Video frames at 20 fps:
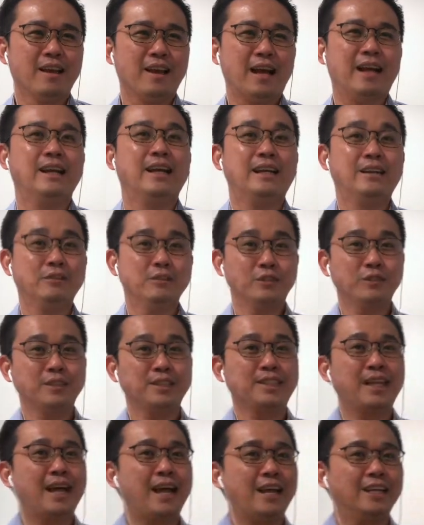and I also
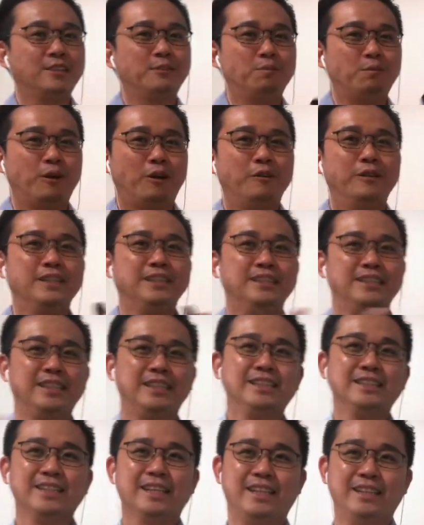start exploring
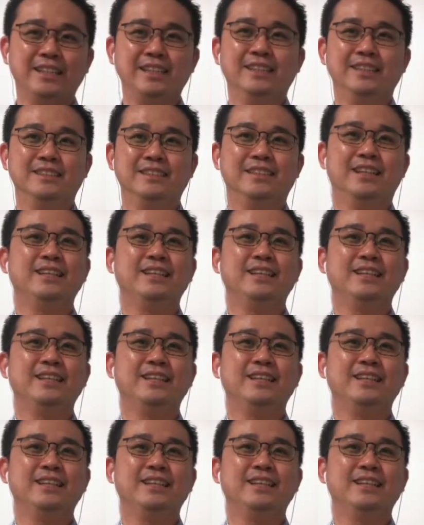things like this.